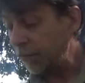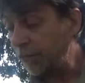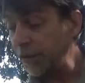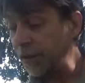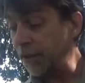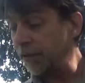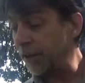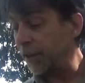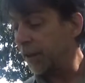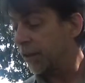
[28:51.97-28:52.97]
very,
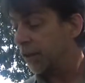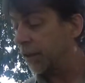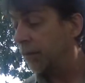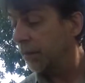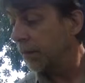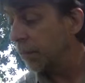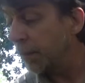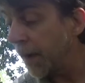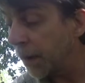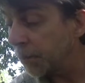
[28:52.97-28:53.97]
very good
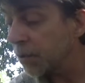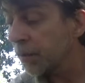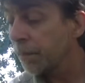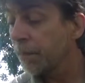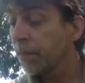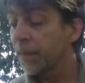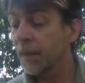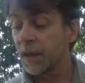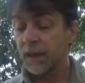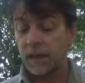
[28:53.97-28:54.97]
maps.
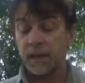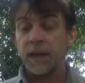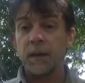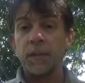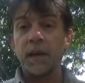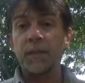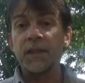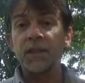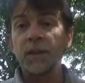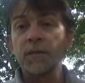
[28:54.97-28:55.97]
I brought my
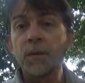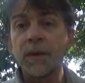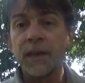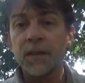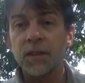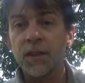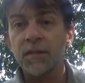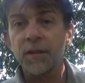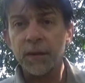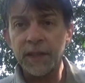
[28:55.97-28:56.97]
Silver
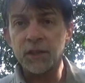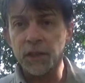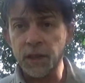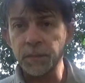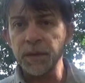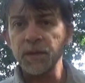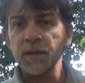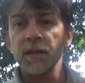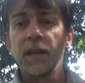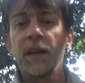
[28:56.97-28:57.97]
Ranger
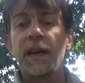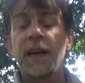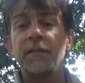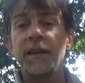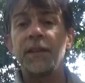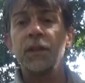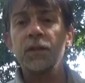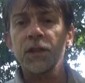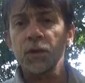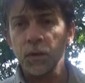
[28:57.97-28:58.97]
compass. I've had to
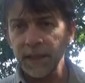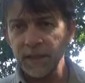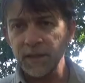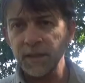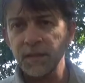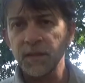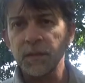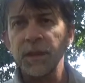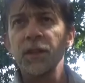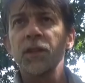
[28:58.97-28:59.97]
use it twice
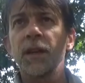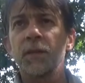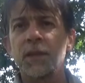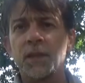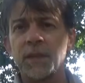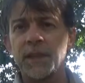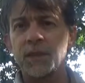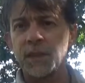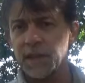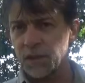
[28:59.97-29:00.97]
to make sure I was in the right
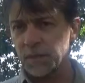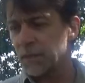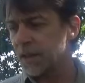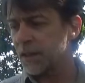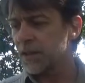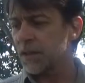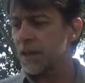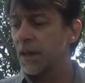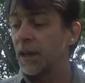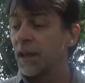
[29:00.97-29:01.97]
direction
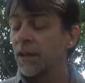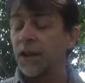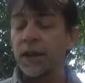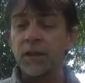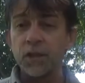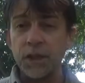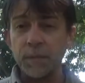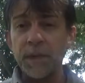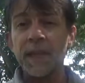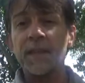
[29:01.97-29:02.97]
because the
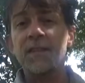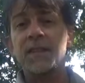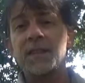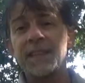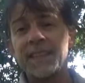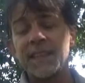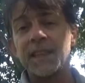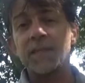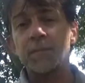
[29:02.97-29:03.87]
GPS did